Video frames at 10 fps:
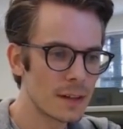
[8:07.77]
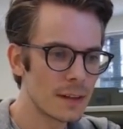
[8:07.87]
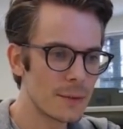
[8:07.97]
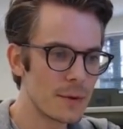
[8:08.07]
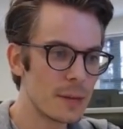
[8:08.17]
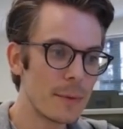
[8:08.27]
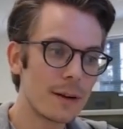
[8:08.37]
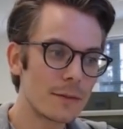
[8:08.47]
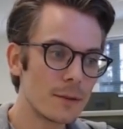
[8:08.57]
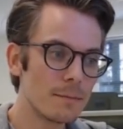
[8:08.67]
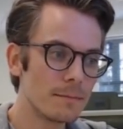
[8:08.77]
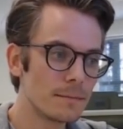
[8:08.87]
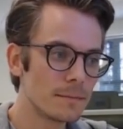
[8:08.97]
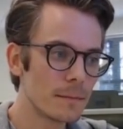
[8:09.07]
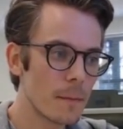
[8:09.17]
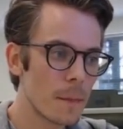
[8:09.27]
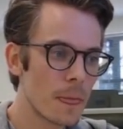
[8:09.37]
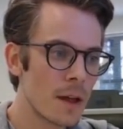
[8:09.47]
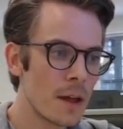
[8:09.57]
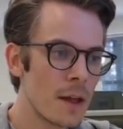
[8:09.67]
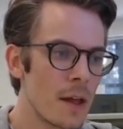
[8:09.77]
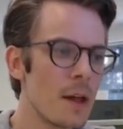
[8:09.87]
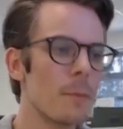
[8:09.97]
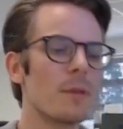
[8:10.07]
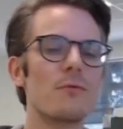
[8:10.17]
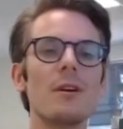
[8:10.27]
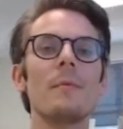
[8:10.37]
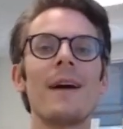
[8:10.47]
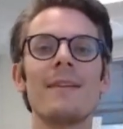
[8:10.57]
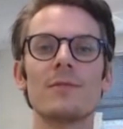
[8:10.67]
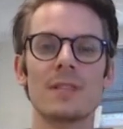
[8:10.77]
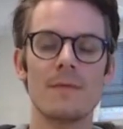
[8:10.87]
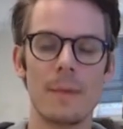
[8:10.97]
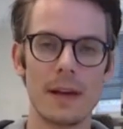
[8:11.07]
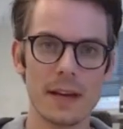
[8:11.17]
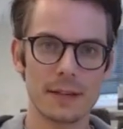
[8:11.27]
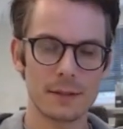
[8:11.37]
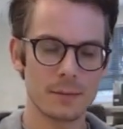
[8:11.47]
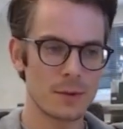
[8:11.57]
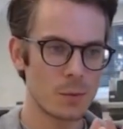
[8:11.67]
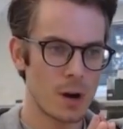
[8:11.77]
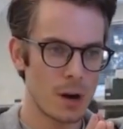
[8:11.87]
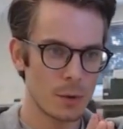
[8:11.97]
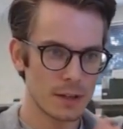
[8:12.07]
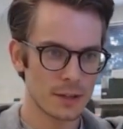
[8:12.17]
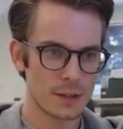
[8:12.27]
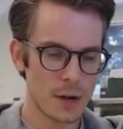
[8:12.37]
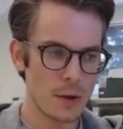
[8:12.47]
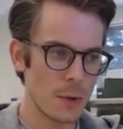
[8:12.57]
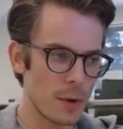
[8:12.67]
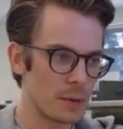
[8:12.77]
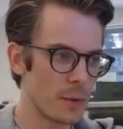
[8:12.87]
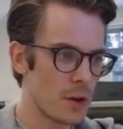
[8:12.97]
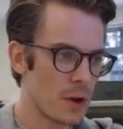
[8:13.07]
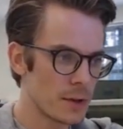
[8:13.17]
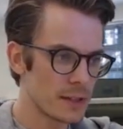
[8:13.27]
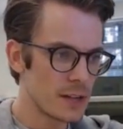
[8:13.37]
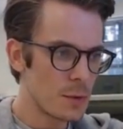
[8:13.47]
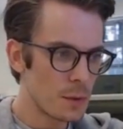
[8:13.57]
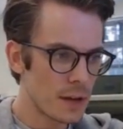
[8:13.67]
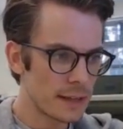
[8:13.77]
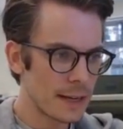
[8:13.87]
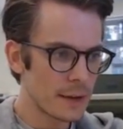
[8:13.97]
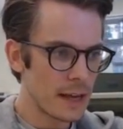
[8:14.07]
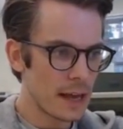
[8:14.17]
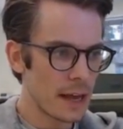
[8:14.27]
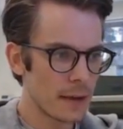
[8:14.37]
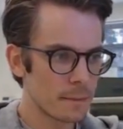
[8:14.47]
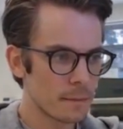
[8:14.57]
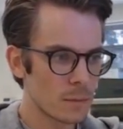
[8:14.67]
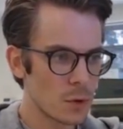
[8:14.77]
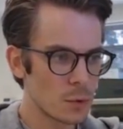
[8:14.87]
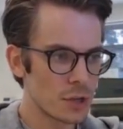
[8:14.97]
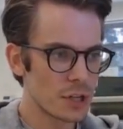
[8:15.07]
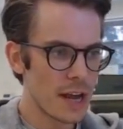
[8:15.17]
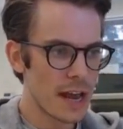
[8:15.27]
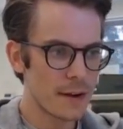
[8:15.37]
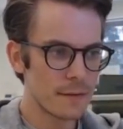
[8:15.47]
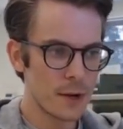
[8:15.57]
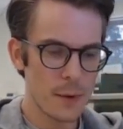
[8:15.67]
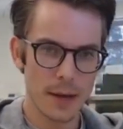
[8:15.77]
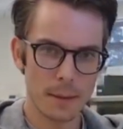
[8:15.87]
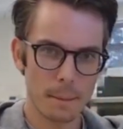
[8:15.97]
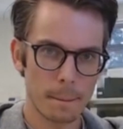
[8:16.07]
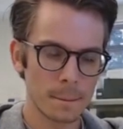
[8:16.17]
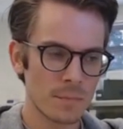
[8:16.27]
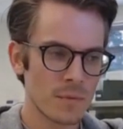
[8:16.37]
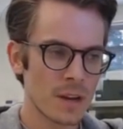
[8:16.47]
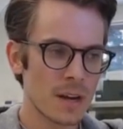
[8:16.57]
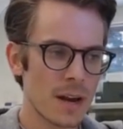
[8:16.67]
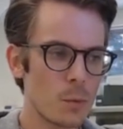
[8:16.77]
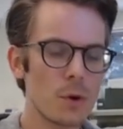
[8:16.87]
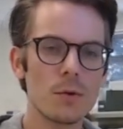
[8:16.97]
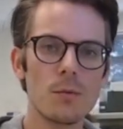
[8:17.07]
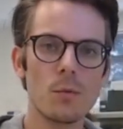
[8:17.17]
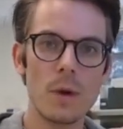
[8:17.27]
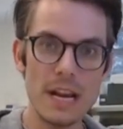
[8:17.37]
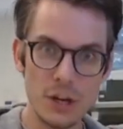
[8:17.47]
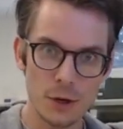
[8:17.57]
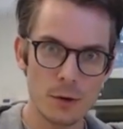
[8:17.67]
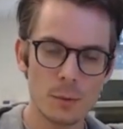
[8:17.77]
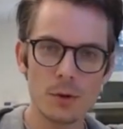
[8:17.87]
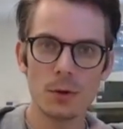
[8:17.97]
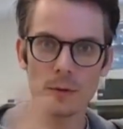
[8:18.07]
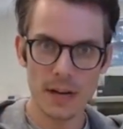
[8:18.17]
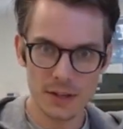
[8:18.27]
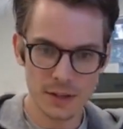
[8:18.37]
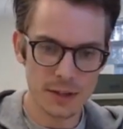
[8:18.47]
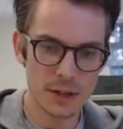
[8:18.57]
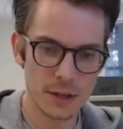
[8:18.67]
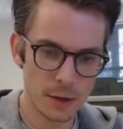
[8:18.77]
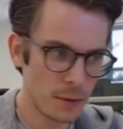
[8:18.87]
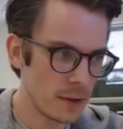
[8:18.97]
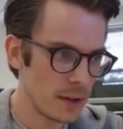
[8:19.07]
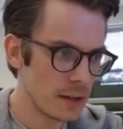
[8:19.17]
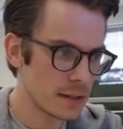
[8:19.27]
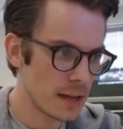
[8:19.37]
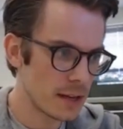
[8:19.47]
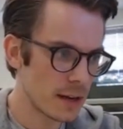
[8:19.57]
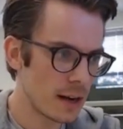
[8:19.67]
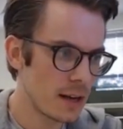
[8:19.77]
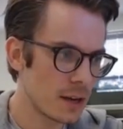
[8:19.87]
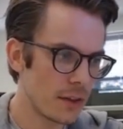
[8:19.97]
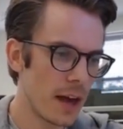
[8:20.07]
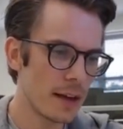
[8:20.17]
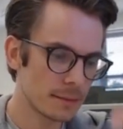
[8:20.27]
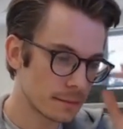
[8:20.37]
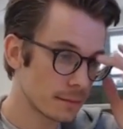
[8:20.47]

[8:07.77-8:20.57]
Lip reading: And then we're in the bathroom. But the really powerful stuff about this, which is why I wanted to show you, is because there's a little thing down here called shared viewing. Now, what we do and what your agent can do is they can click on that.